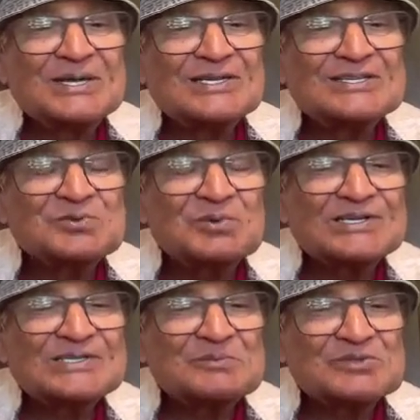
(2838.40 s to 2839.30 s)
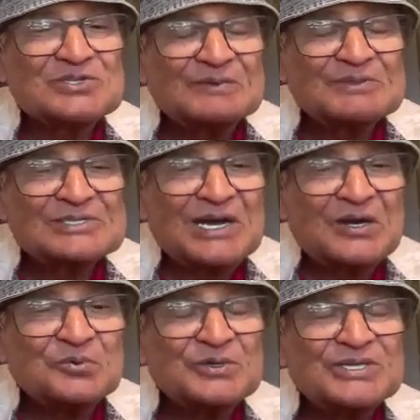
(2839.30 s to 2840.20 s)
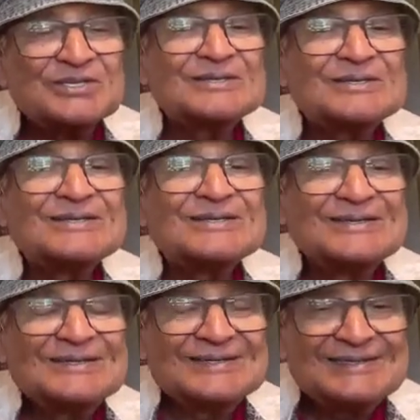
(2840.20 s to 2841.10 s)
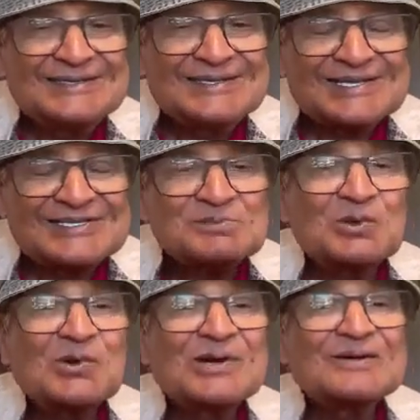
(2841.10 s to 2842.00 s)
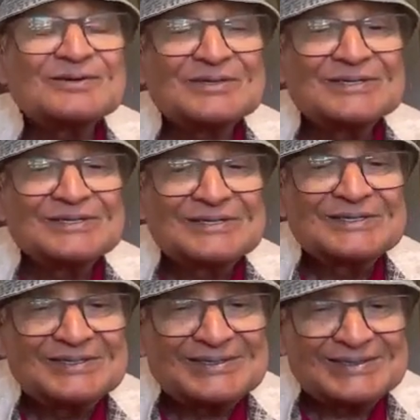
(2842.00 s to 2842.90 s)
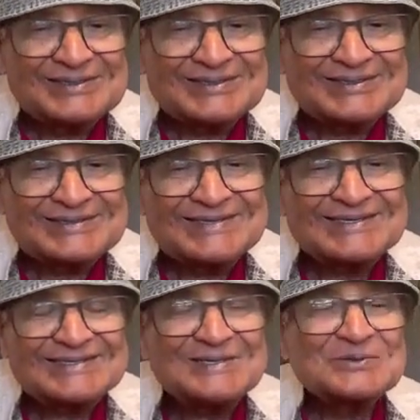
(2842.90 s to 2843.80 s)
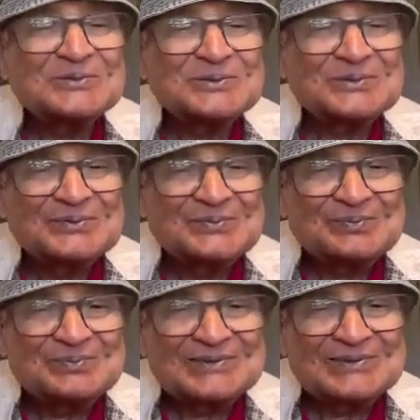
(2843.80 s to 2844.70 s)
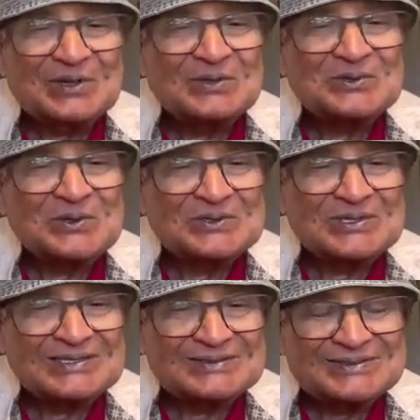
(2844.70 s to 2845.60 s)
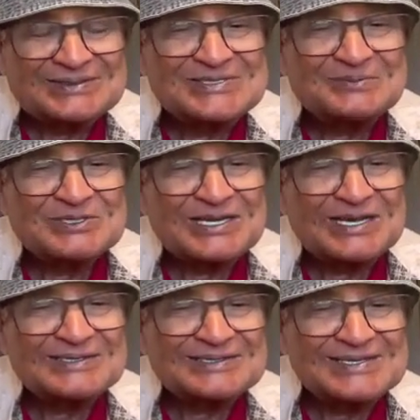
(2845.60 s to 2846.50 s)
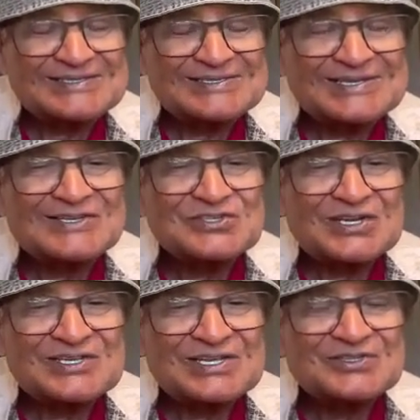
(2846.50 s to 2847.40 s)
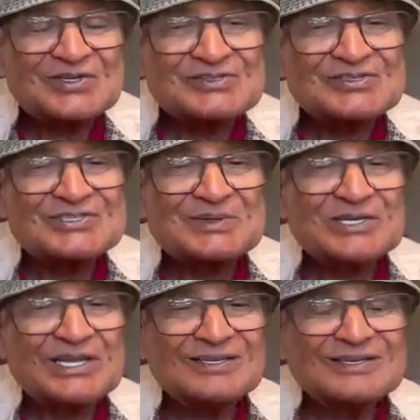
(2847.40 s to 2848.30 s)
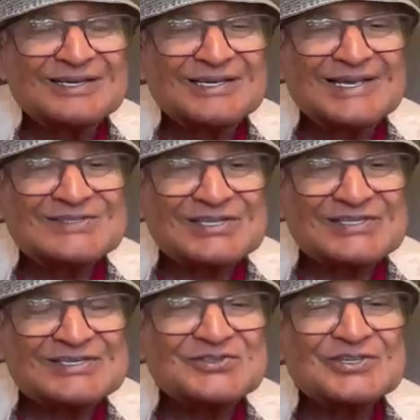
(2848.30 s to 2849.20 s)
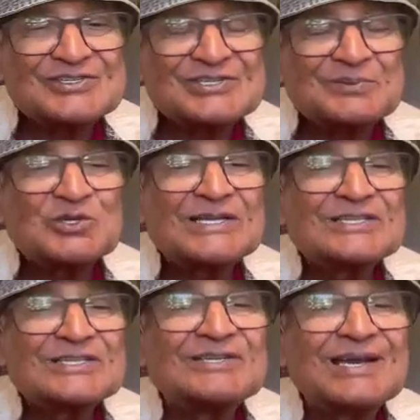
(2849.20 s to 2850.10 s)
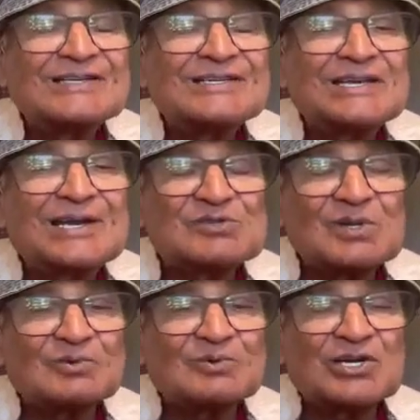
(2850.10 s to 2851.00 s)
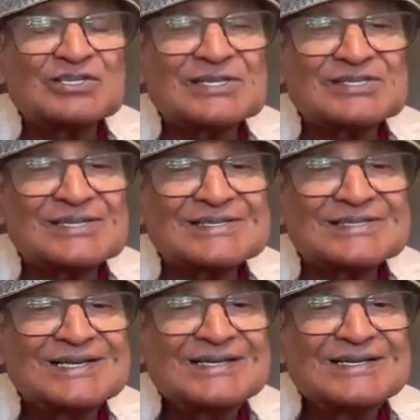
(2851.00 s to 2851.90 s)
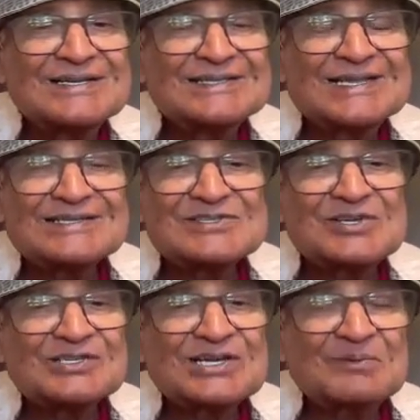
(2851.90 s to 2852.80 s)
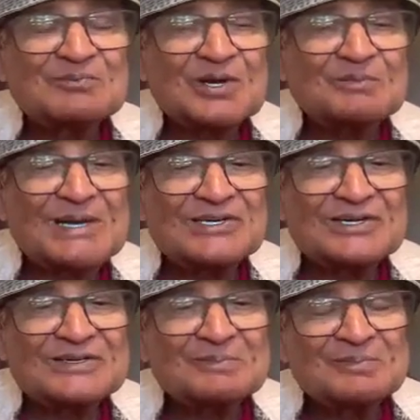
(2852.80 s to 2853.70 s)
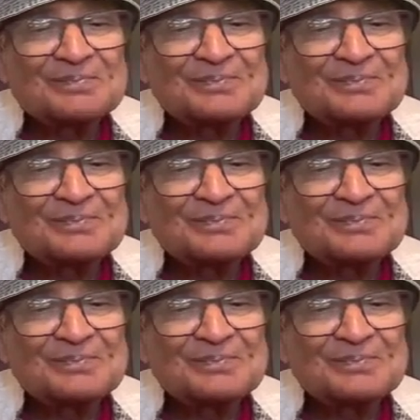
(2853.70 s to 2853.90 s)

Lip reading: But this quantum self is how we explore the new, non-local stimuli, extrasensory stimuli that directly comes from consciousness, that does not come from matter.